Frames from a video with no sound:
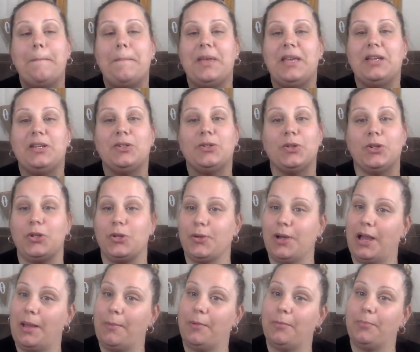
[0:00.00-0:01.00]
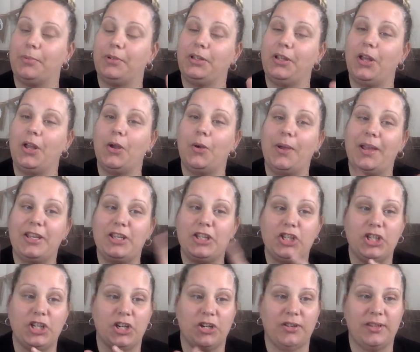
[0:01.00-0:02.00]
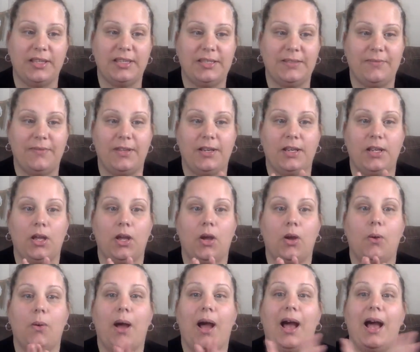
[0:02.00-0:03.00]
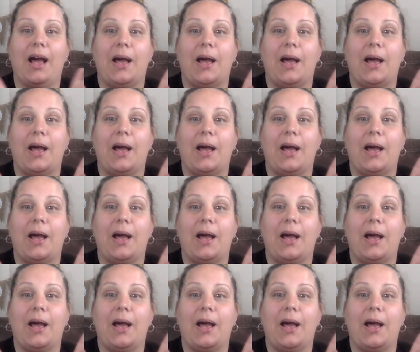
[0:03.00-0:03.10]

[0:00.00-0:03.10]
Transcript: Make sure you comment below and share this video.